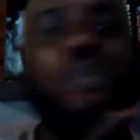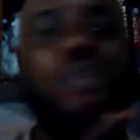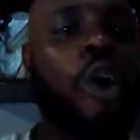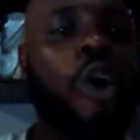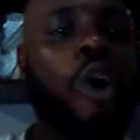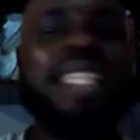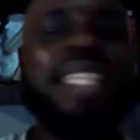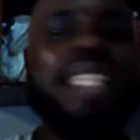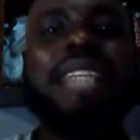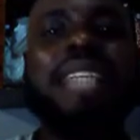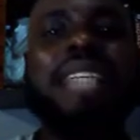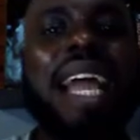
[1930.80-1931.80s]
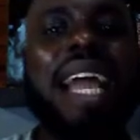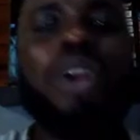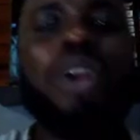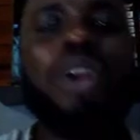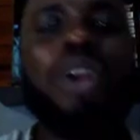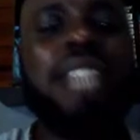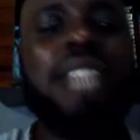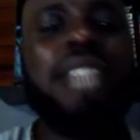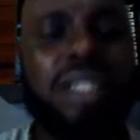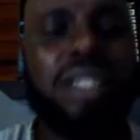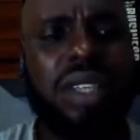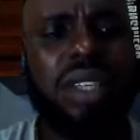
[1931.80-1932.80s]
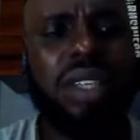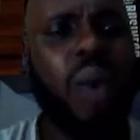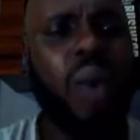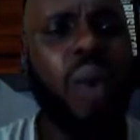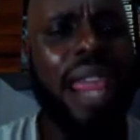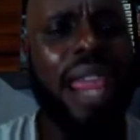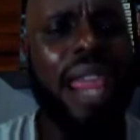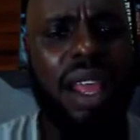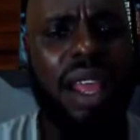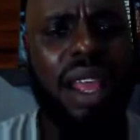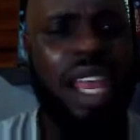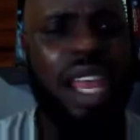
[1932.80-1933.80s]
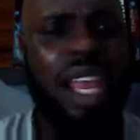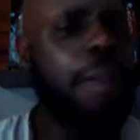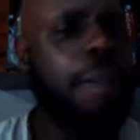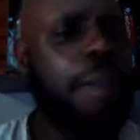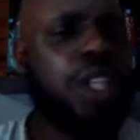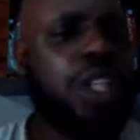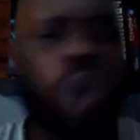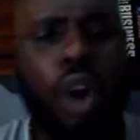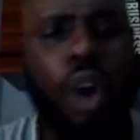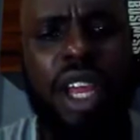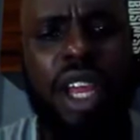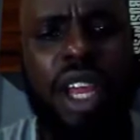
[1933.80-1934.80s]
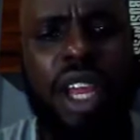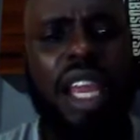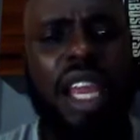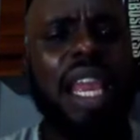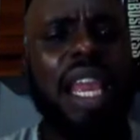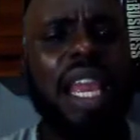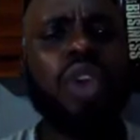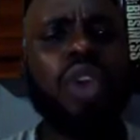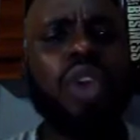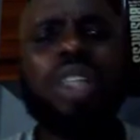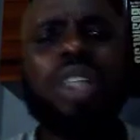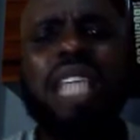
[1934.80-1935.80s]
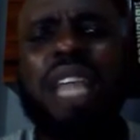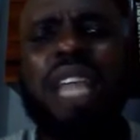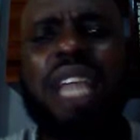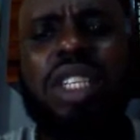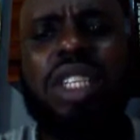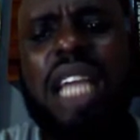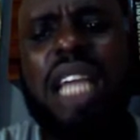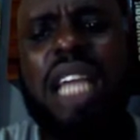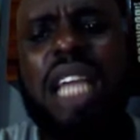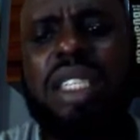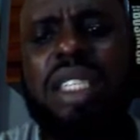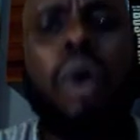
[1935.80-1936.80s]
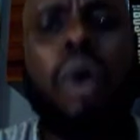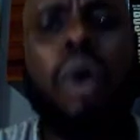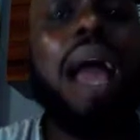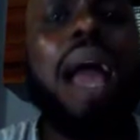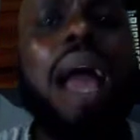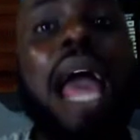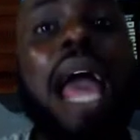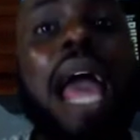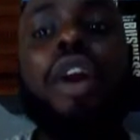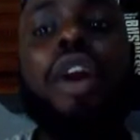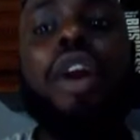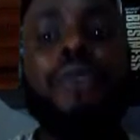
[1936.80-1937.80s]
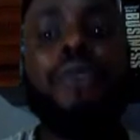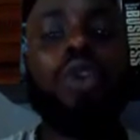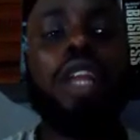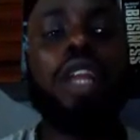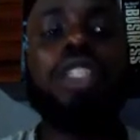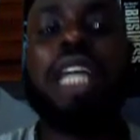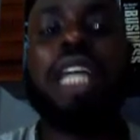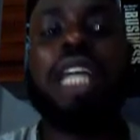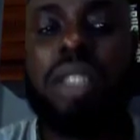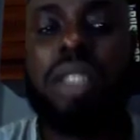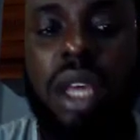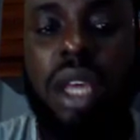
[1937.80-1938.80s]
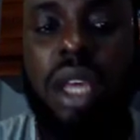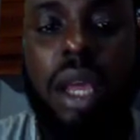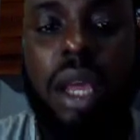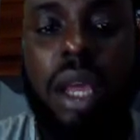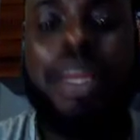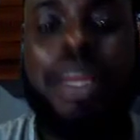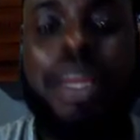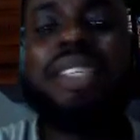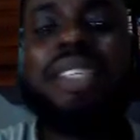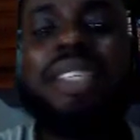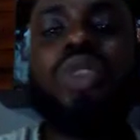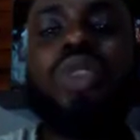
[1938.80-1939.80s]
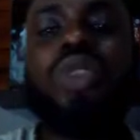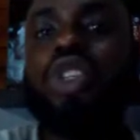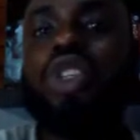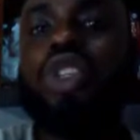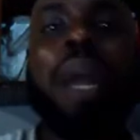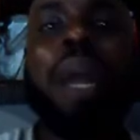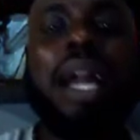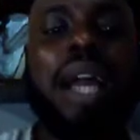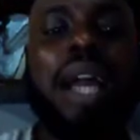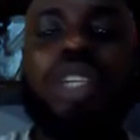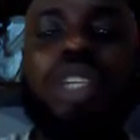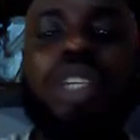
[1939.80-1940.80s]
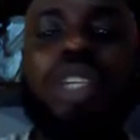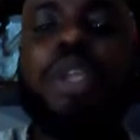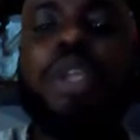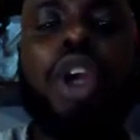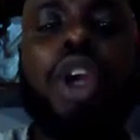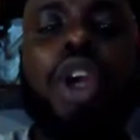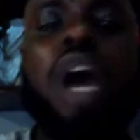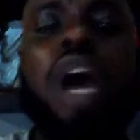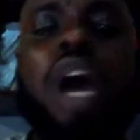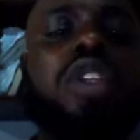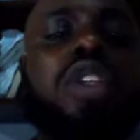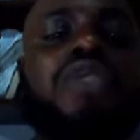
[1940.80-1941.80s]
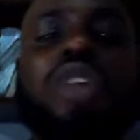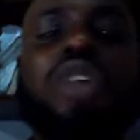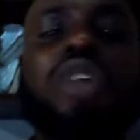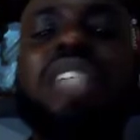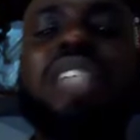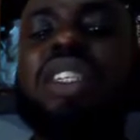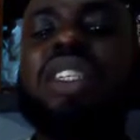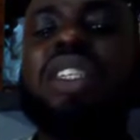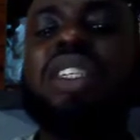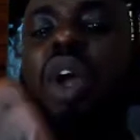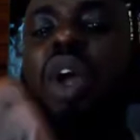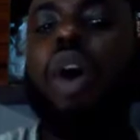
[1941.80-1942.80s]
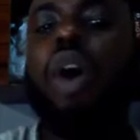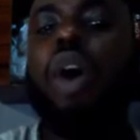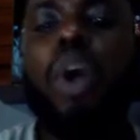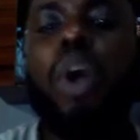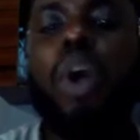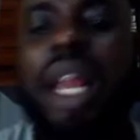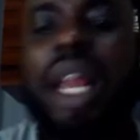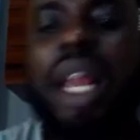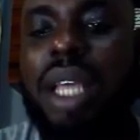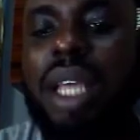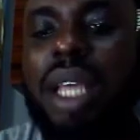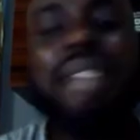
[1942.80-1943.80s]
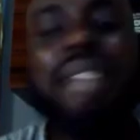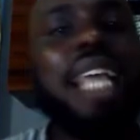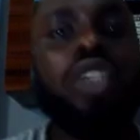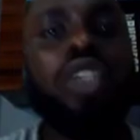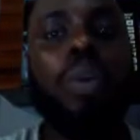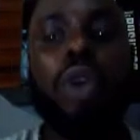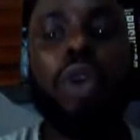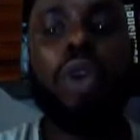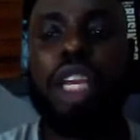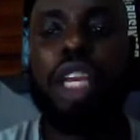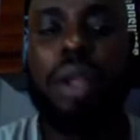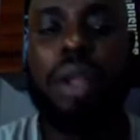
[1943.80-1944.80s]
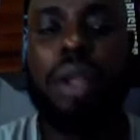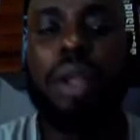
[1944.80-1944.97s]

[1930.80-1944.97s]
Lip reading: for SMS alert and other charges. Why? In Bitcoin, you don't get all these charges. I call them fraudulent charges being assessed on your bank account. In Bitcoin, you don't have all these fraudulent charges on your wallet, and thanks to blockchain,